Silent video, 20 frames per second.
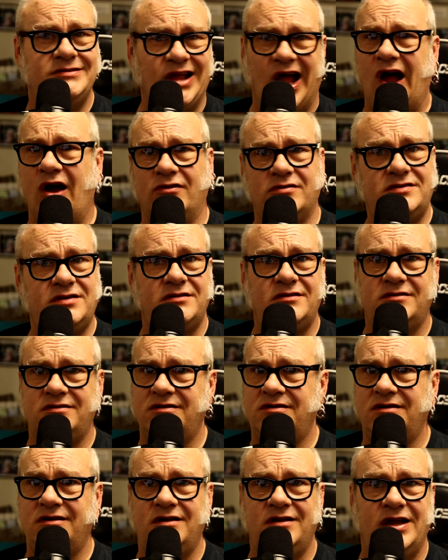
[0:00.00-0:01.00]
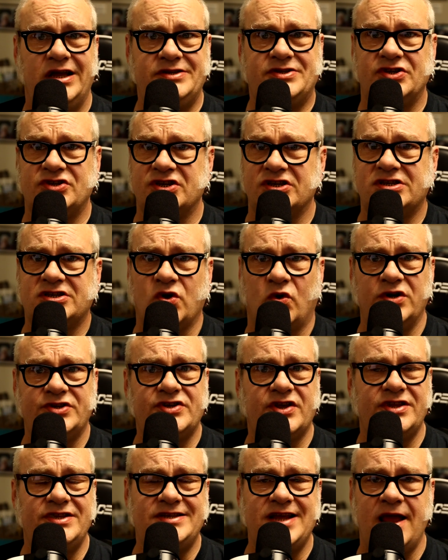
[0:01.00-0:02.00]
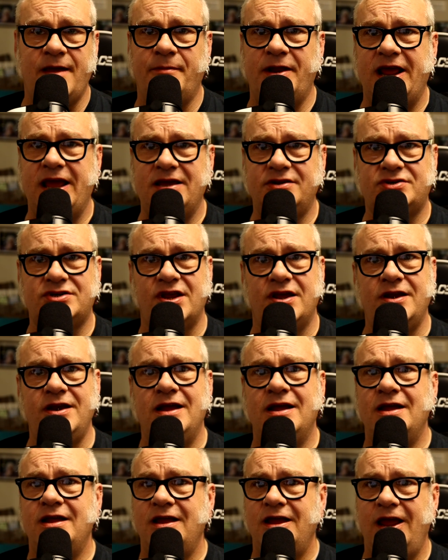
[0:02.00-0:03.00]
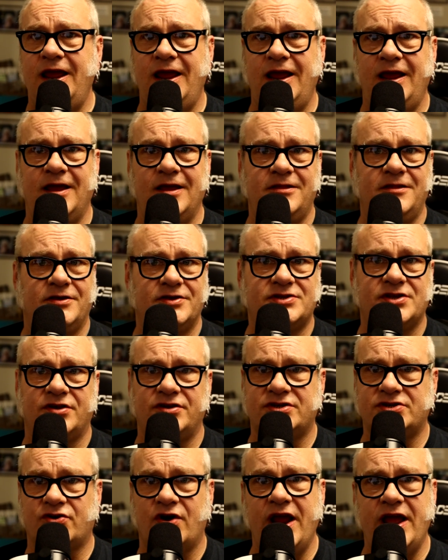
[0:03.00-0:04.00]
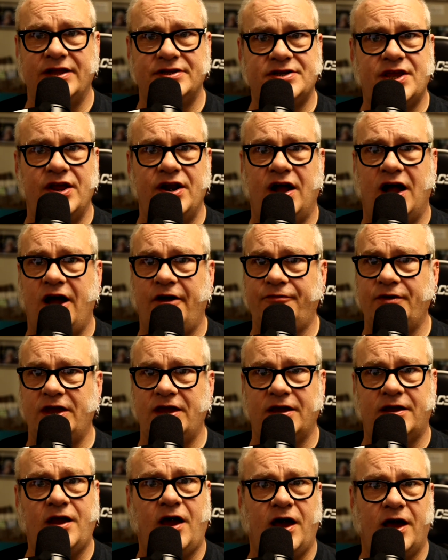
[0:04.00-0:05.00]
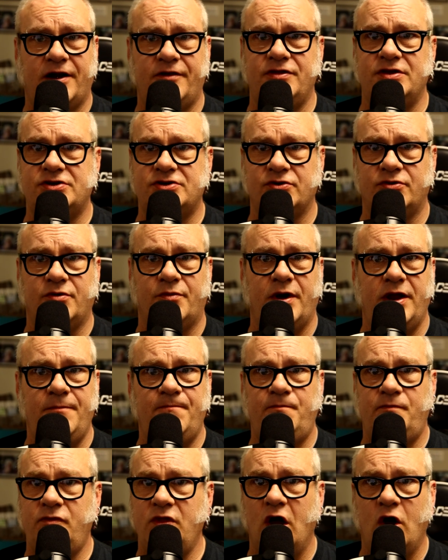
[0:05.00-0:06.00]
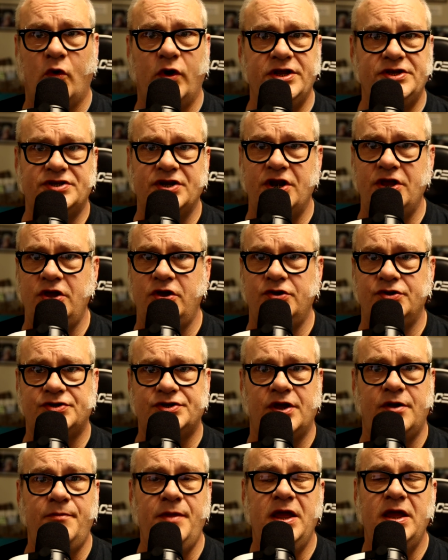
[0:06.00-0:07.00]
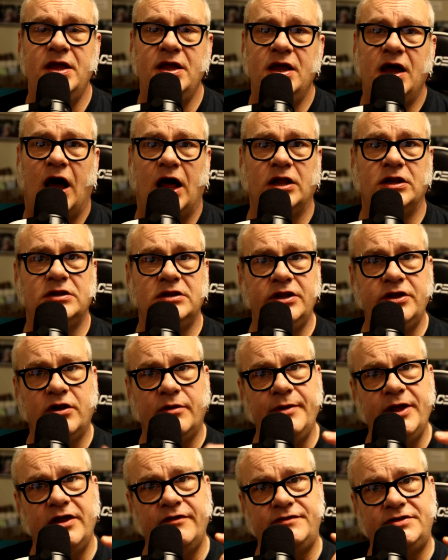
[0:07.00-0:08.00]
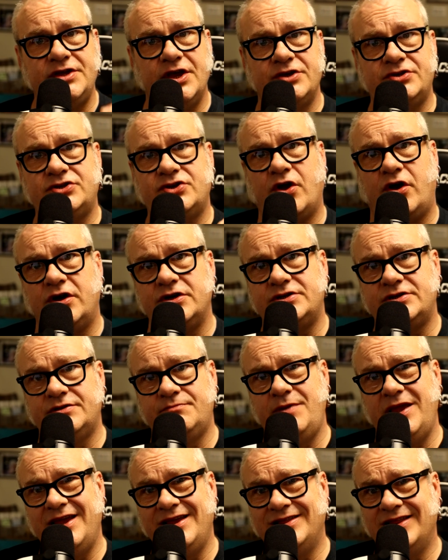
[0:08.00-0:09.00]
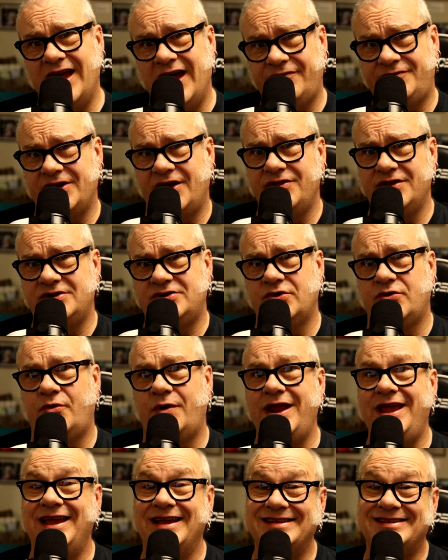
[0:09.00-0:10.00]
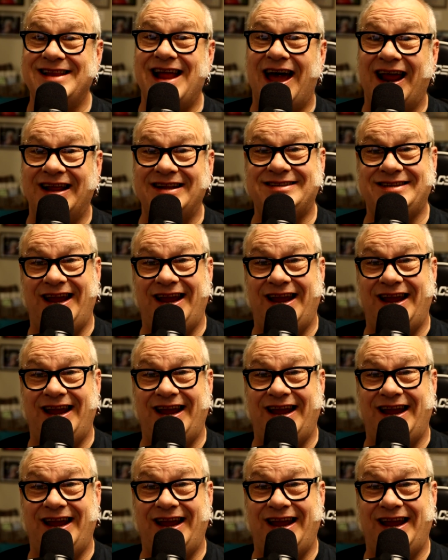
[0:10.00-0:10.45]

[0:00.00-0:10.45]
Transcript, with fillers: Don't. It's just a source of contamination, and those little strands get off and get caught on the jewelry. No reason to use them. A little bit of discharge being left on the jewelry is not a